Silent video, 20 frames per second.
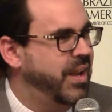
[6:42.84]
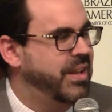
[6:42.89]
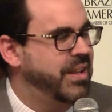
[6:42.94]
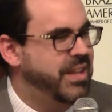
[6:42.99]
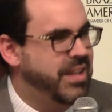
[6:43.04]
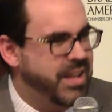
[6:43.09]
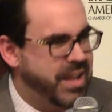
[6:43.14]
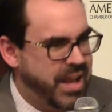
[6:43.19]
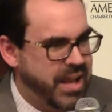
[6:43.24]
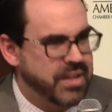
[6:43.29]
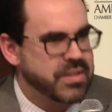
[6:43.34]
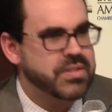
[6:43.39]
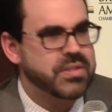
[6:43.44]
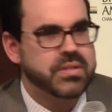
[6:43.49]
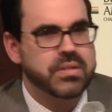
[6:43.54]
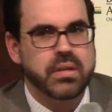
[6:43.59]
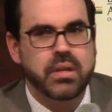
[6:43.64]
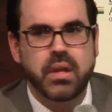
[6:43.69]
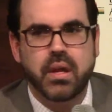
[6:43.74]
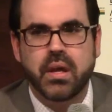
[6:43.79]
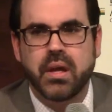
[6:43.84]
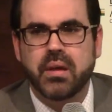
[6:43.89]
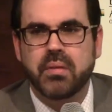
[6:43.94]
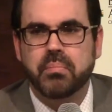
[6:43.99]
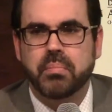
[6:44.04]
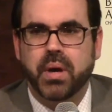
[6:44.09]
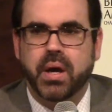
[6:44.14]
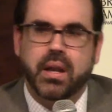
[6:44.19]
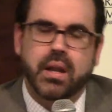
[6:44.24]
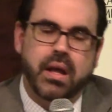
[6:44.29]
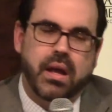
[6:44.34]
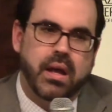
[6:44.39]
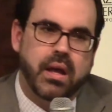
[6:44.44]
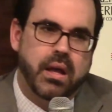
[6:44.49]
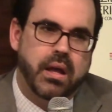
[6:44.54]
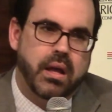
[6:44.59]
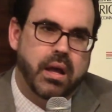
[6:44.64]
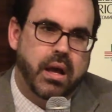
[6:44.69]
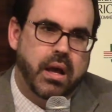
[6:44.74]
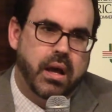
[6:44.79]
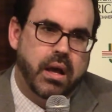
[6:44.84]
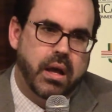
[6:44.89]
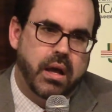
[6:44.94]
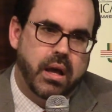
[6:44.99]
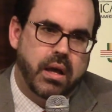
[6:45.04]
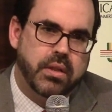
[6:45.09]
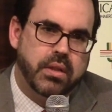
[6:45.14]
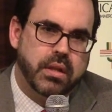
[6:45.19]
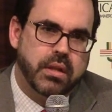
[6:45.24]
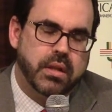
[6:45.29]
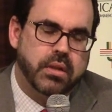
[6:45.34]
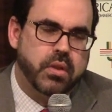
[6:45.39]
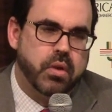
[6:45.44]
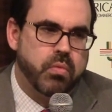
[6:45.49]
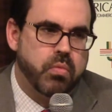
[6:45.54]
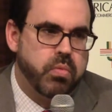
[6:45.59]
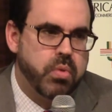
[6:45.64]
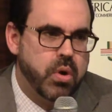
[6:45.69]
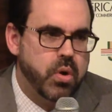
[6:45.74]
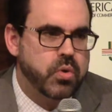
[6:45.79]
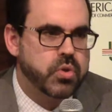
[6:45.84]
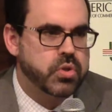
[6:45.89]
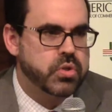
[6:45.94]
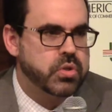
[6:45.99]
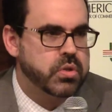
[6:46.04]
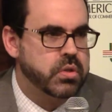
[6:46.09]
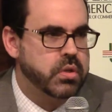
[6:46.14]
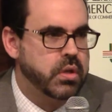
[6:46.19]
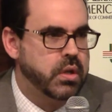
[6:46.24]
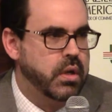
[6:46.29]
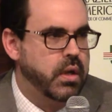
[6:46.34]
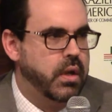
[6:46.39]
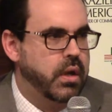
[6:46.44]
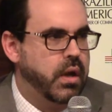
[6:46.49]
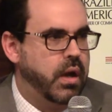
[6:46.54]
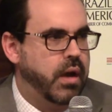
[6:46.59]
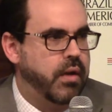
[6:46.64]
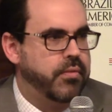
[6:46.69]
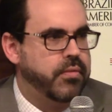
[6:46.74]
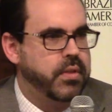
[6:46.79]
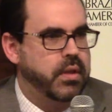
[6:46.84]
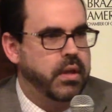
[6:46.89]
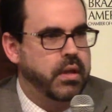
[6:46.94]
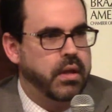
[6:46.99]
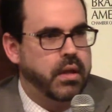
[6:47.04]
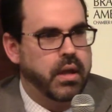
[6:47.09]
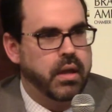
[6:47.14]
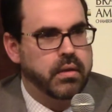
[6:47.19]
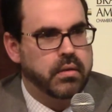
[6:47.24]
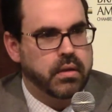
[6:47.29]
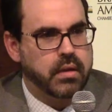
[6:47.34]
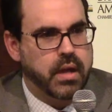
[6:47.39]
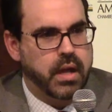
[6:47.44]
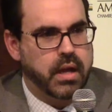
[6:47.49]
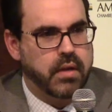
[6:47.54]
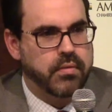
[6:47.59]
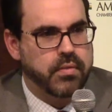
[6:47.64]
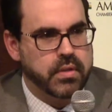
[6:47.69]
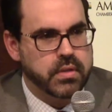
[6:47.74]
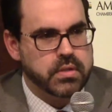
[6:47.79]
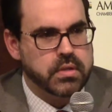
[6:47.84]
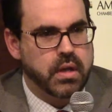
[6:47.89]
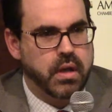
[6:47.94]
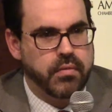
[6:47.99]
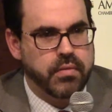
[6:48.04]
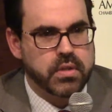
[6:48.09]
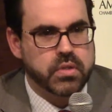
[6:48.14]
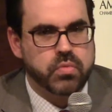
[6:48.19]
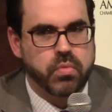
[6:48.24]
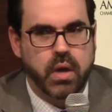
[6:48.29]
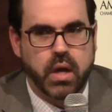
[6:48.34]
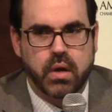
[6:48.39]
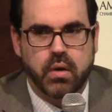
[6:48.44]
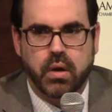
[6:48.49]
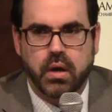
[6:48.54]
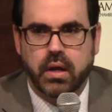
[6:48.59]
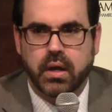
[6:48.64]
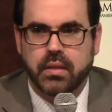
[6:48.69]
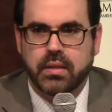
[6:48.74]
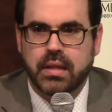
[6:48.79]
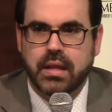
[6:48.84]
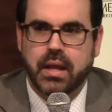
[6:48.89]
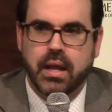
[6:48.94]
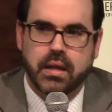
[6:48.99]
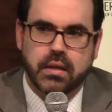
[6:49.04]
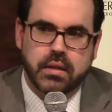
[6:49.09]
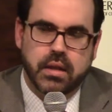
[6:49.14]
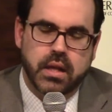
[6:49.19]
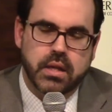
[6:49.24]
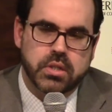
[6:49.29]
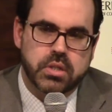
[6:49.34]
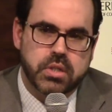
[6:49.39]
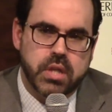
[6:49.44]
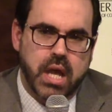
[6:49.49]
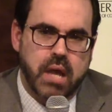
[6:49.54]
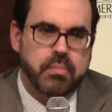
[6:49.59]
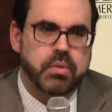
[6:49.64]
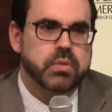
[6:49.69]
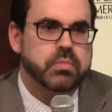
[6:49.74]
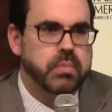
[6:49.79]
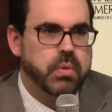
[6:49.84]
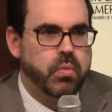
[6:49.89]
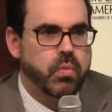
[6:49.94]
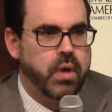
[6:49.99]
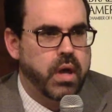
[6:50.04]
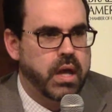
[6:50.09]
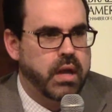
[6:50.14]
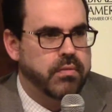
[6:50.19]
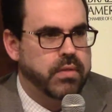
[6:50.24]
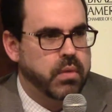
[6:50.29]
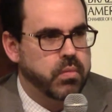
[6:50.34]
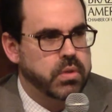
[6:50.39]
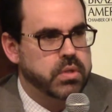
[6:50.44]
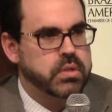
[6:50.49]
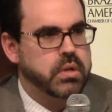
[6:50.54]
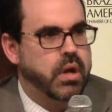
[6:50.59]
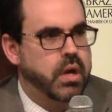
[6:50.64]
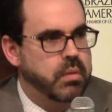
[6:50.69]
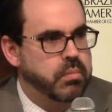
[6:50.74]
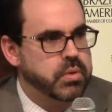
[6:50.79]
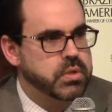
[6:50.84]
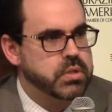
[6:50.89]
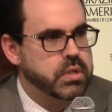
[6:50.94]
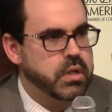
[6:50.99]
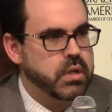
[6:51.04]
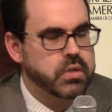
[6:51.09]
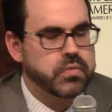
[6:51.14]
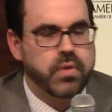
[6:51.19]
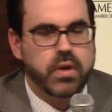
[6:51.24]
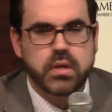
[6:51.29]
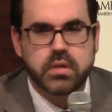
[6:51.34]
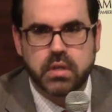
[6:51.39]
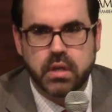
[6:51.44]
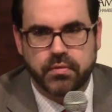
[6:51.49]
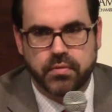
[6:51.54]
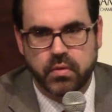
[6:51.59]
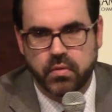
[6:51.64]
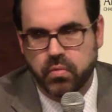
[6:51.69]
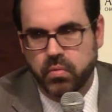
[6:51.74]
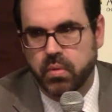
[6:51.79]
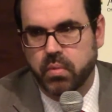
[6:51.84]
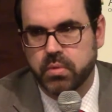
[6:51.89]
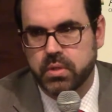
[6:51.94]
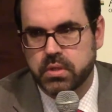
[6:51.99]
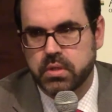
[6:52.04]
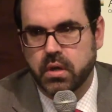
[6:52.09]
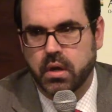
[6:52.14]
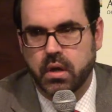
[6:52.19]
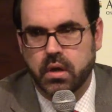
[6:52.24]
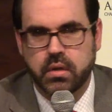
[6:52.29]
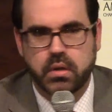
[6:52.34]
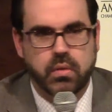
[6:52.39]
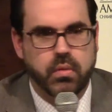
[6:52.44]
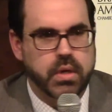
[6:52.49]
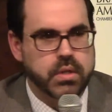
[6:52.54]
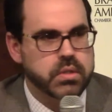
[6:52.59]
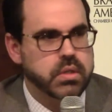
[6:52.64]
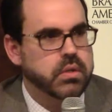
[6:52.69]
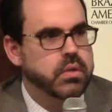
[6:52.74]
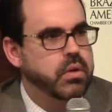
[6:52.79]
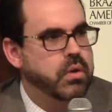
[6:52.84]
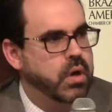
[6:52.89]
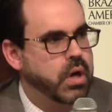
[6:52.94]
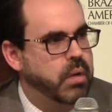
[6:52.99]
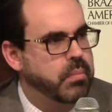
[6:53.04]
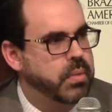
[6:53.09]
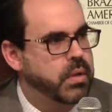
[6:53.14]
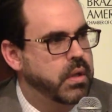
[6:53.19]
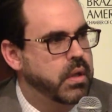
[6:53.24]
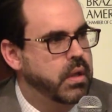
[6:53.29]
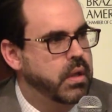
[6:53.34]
yes, but I think that the roots of this rhetoric and the anti-establishment wave that we saw in Brazil is very different from what we saw in the U.S. and Europe.